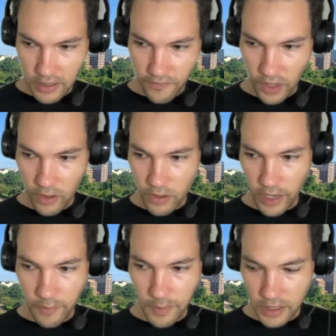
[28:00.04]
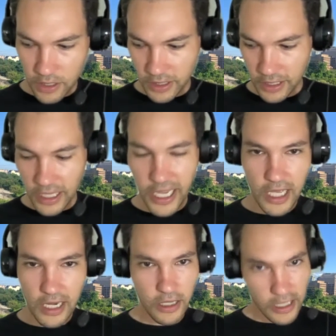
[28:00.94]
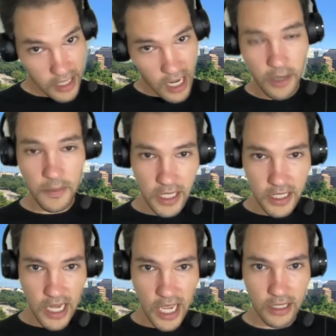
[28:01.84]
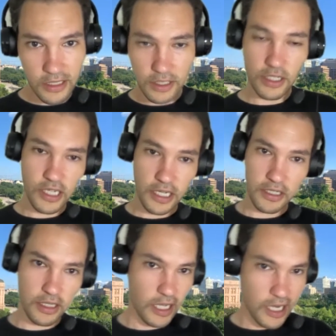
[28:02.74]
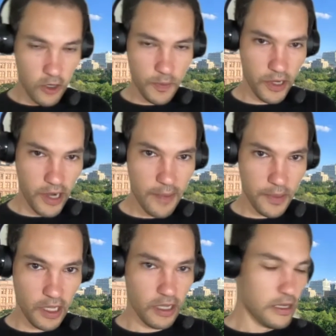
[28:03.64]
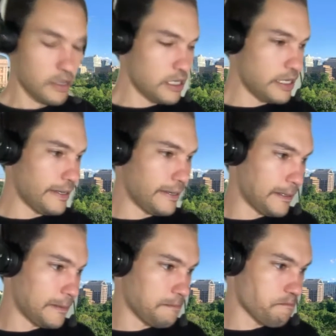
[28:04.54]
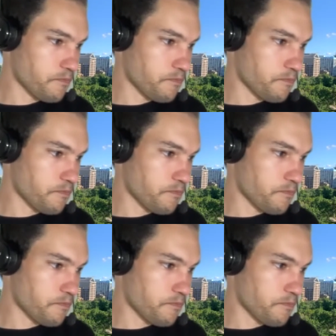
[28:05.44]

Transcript: the federal government took their land. It's now going to be the state that's going to take your land. I hope you're happy. I hope